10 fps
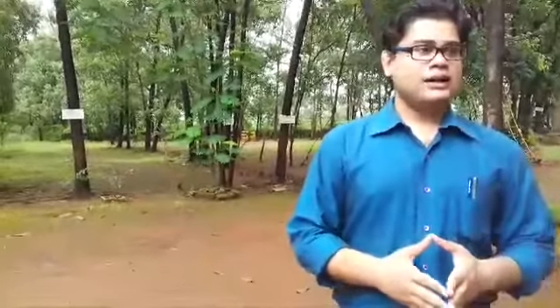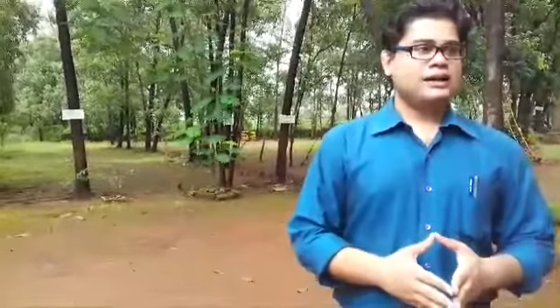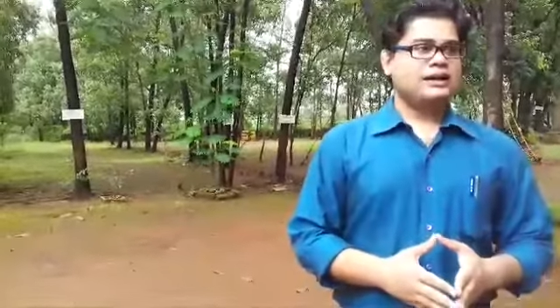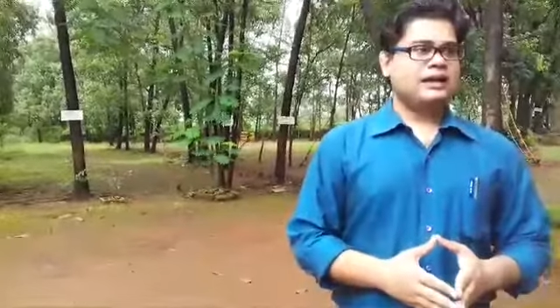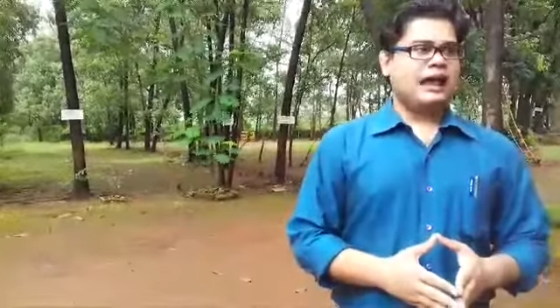
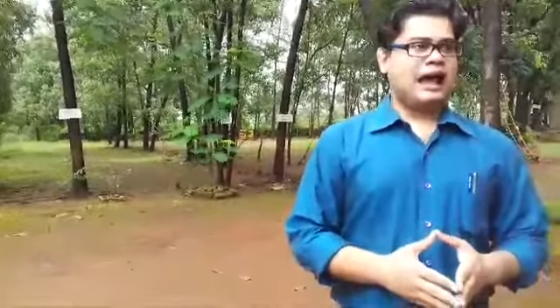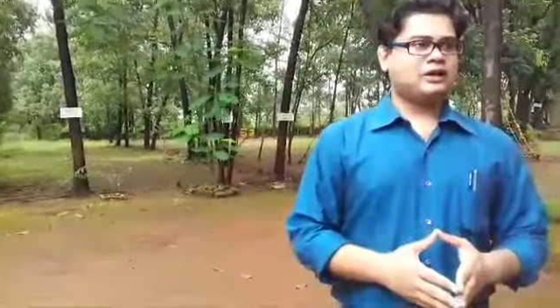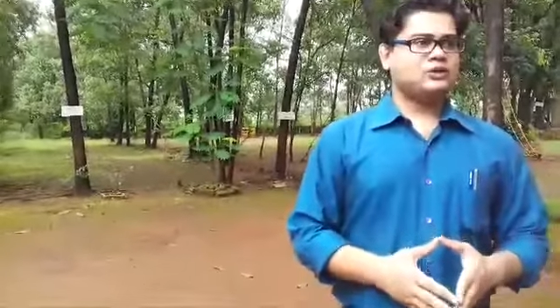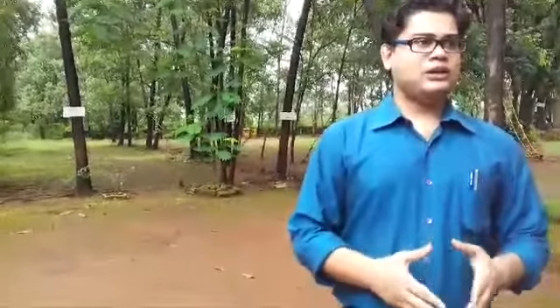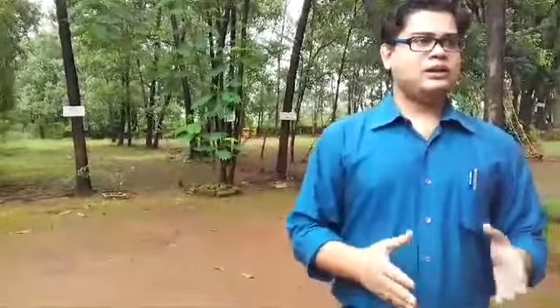he
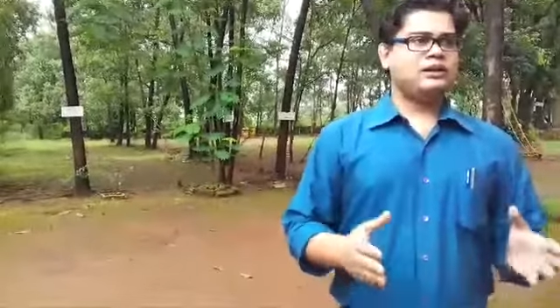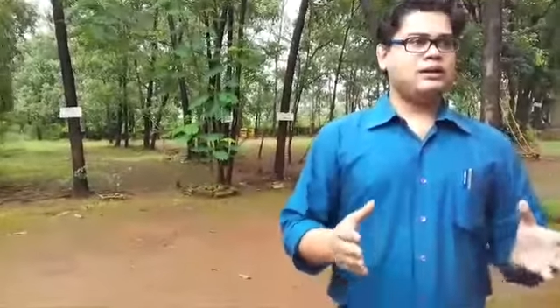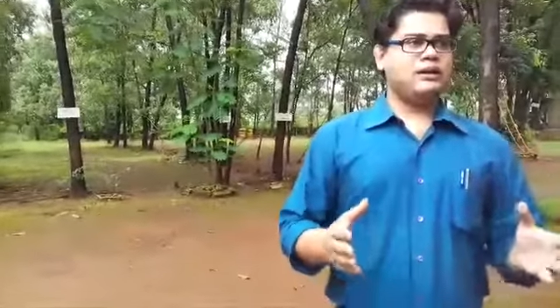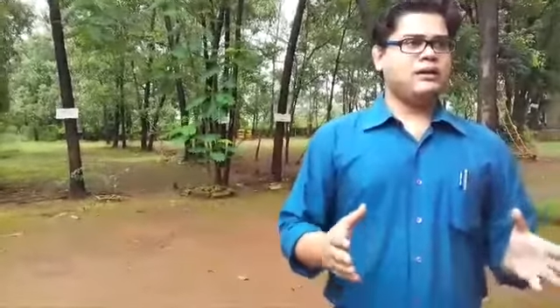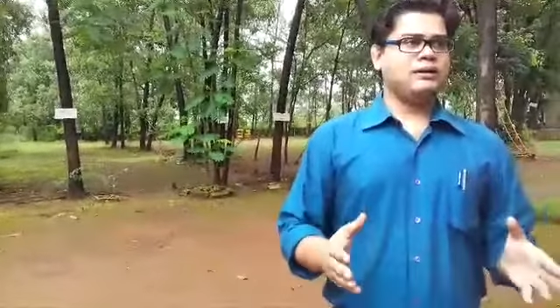actually
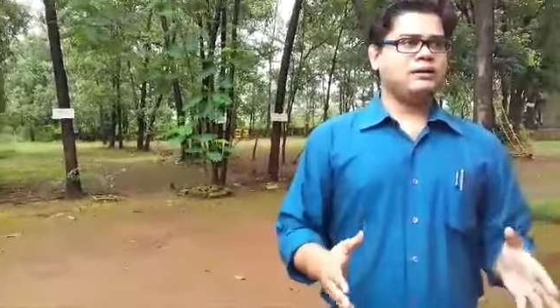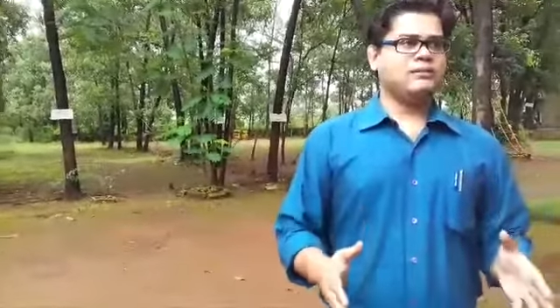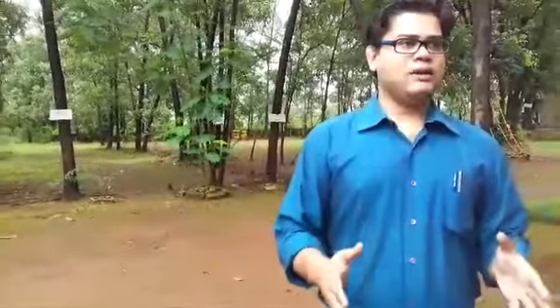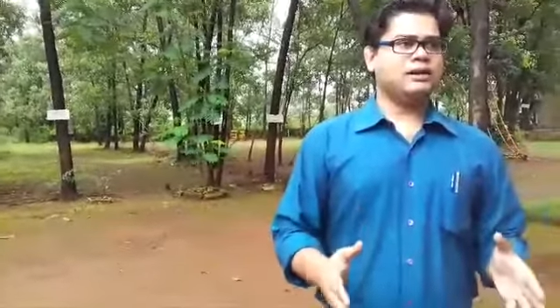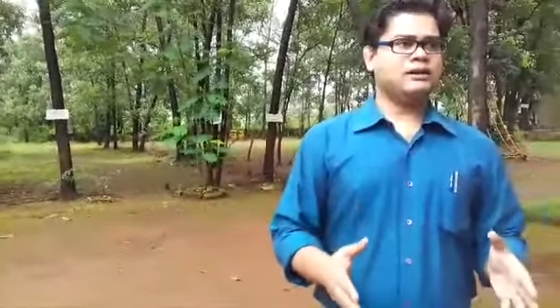
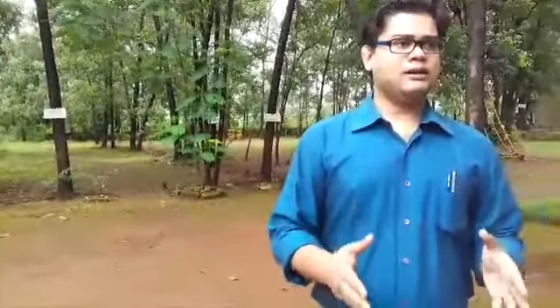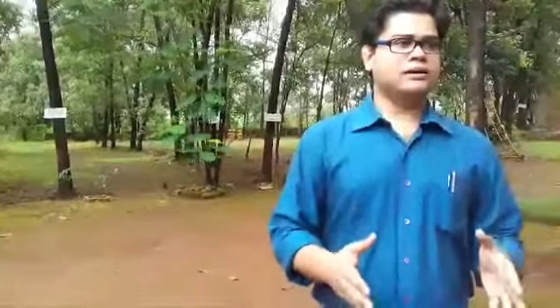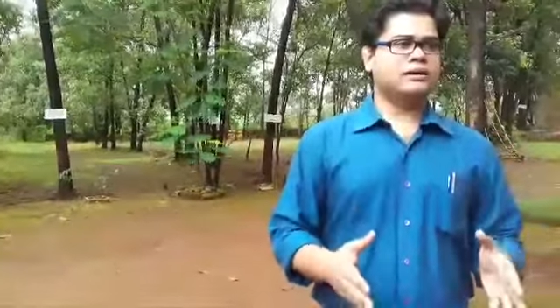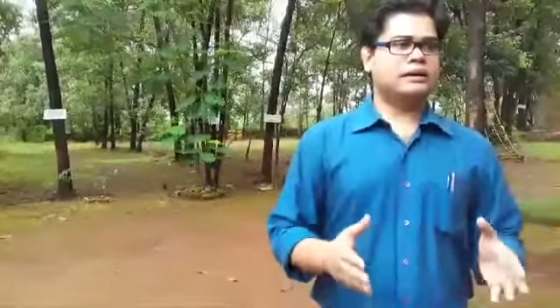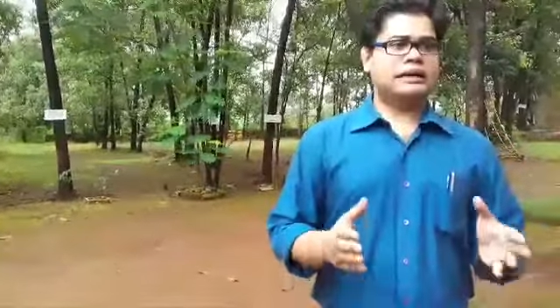made
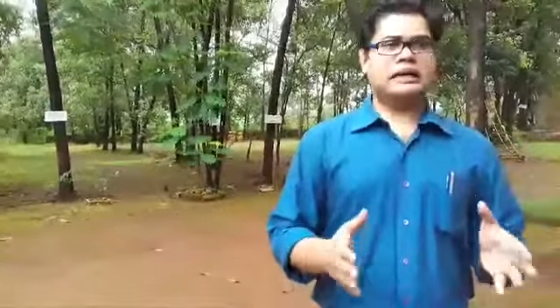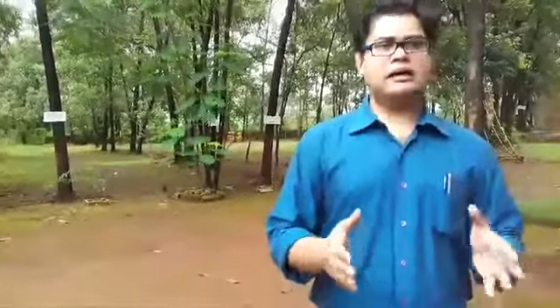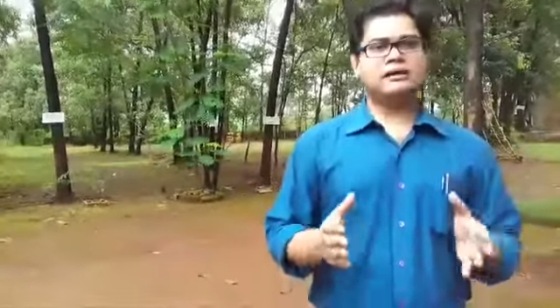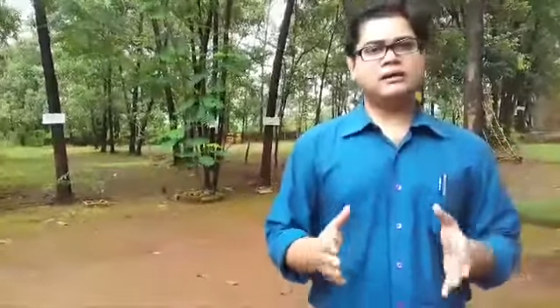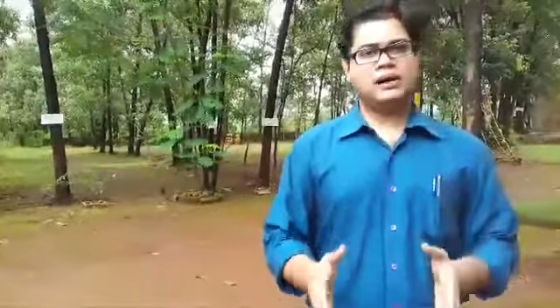the
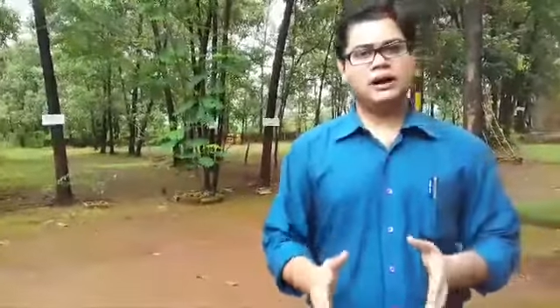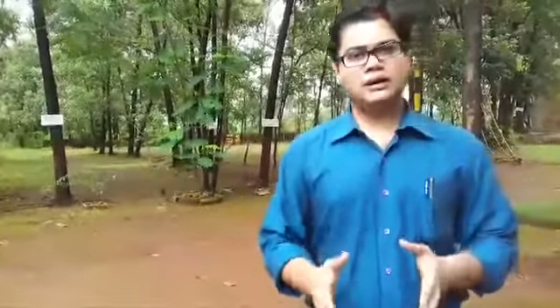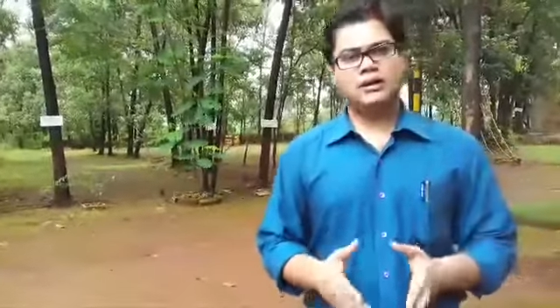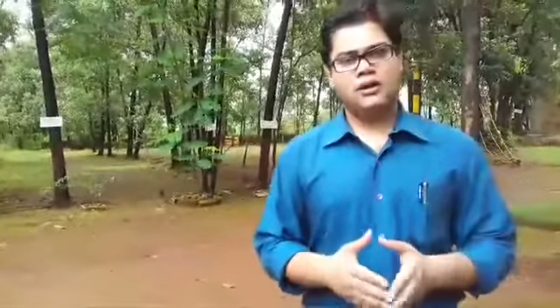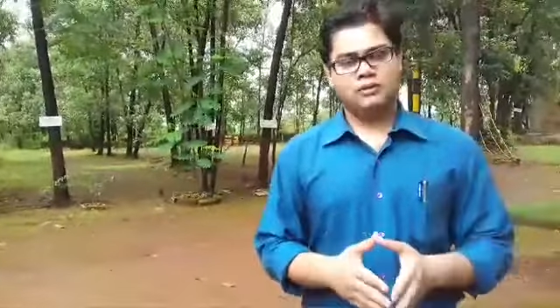tailor cut
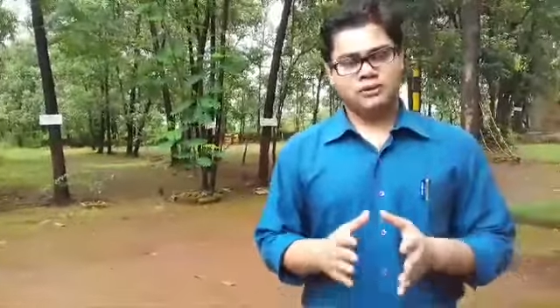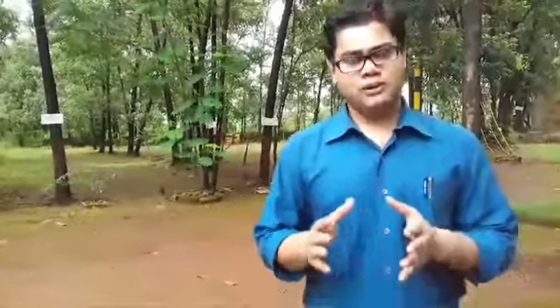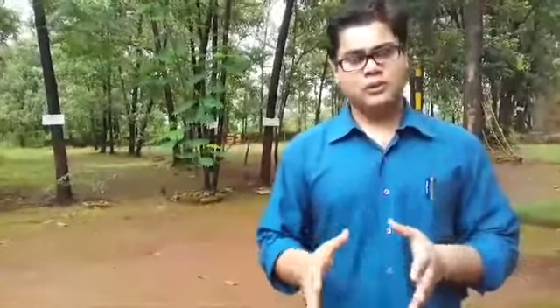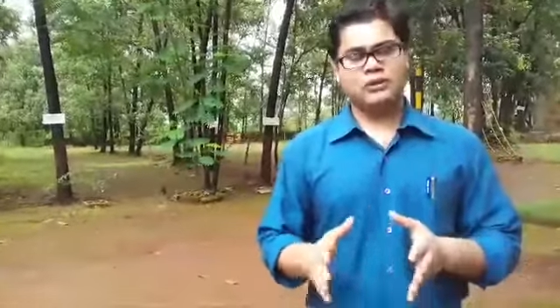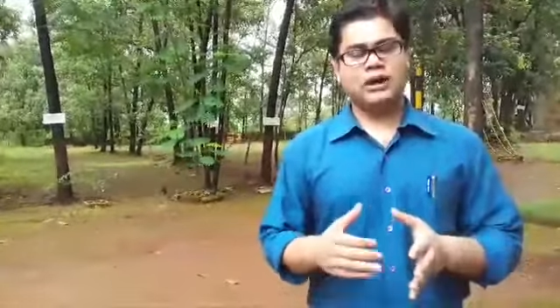the
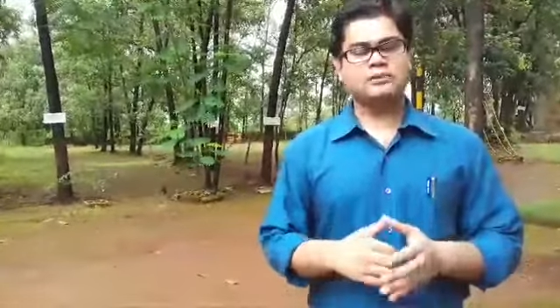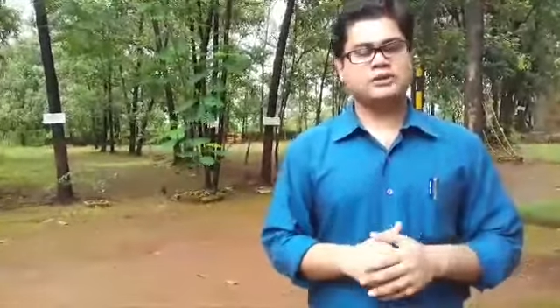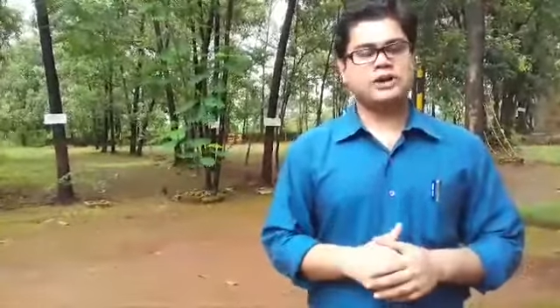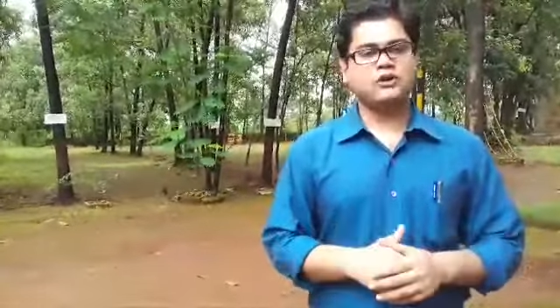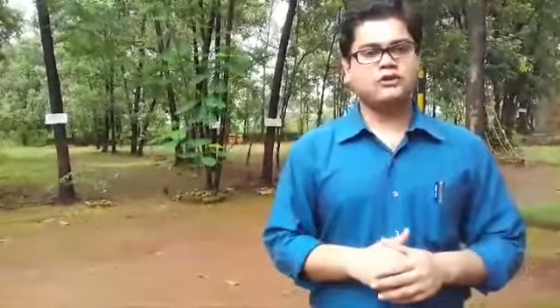program
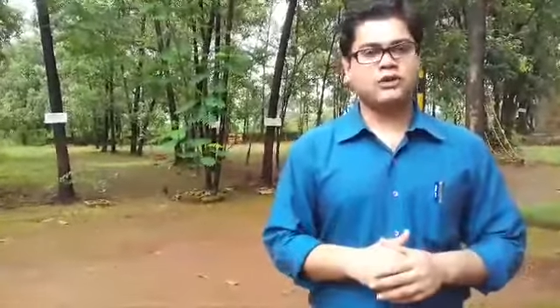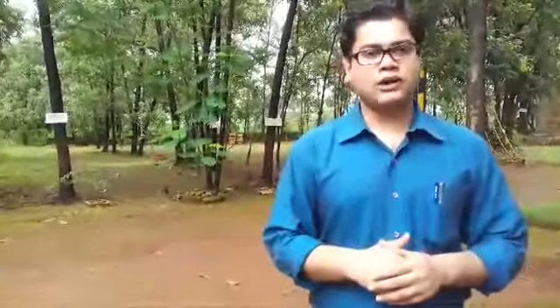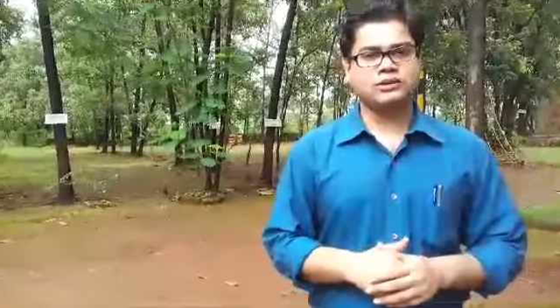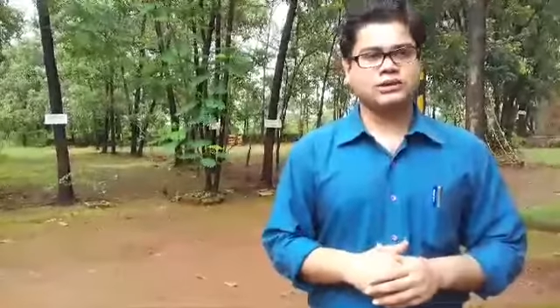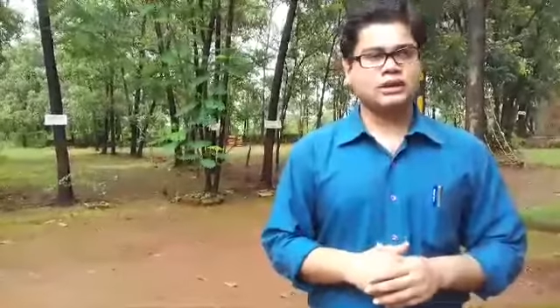schedule for
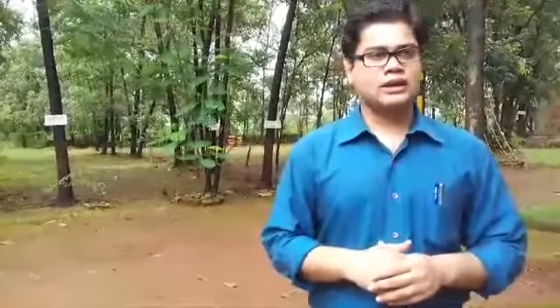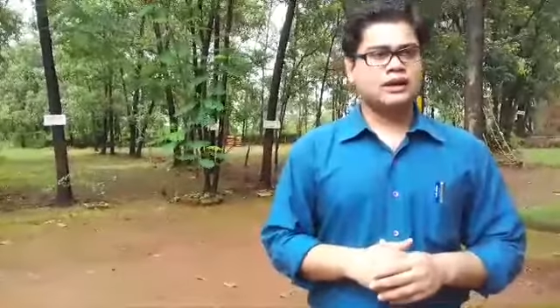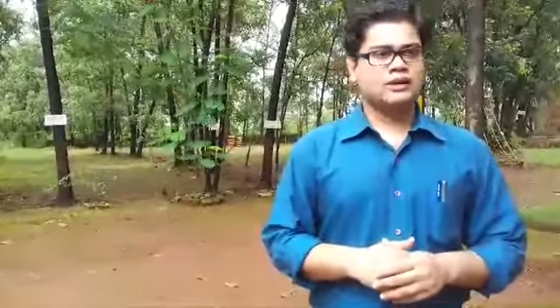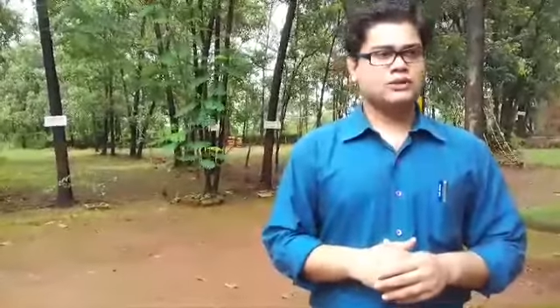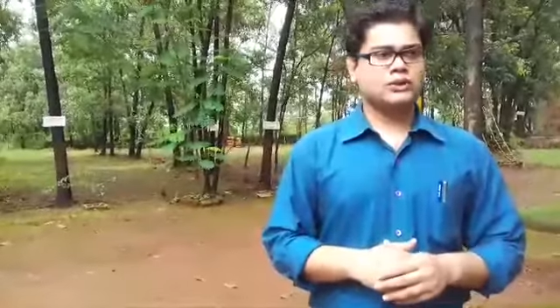us.
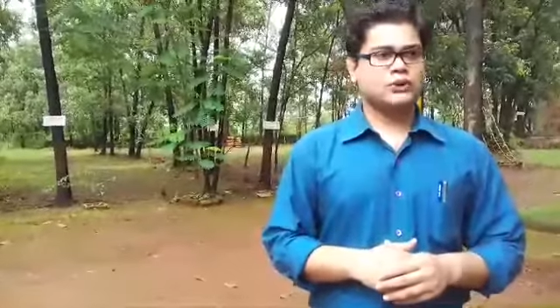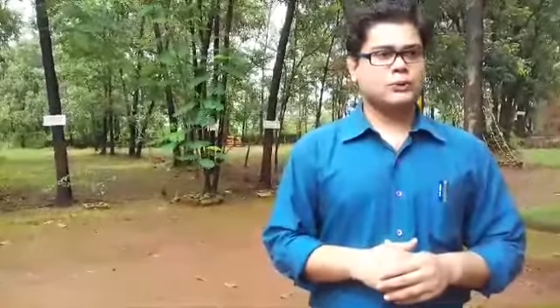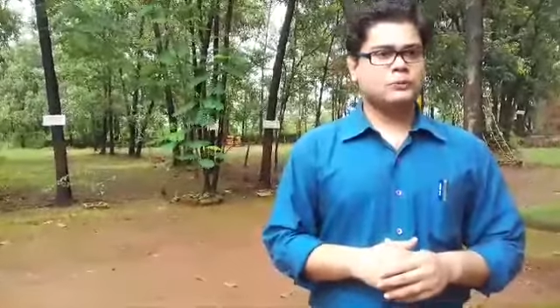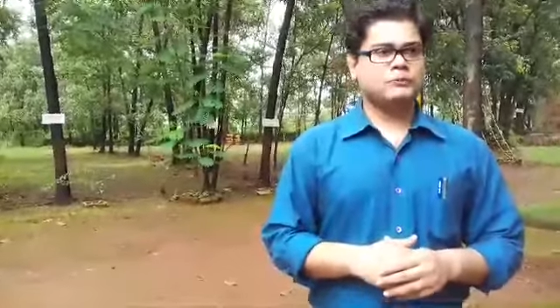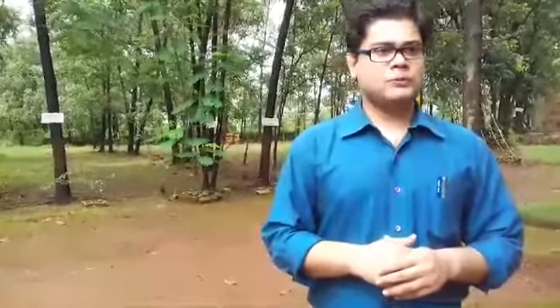So